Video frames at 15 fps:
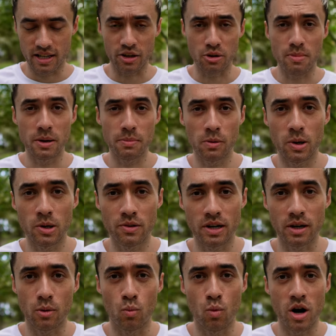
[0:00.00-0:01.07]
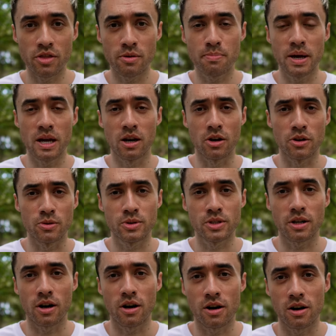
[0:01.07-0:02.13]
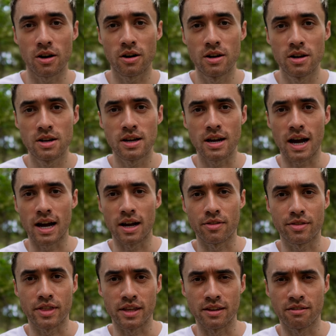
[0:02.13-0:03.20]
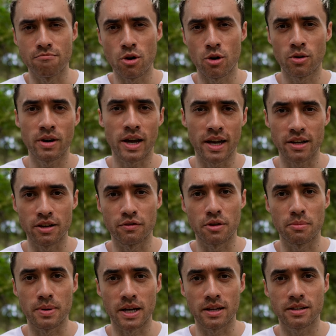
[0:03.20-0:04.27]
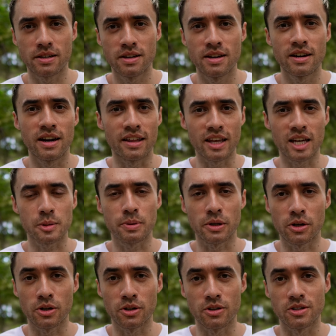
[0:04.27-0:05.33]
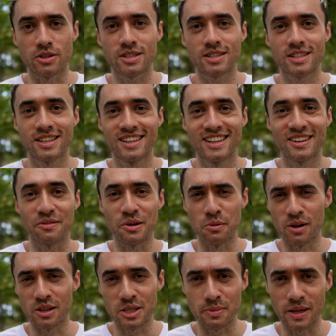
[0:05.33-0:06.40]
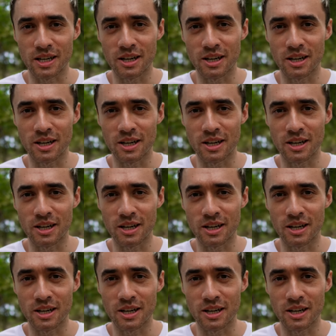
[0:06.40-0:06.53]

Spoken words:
Now you may be wondering why the pillows are at the wrong end of the bed, and that's because we want it to be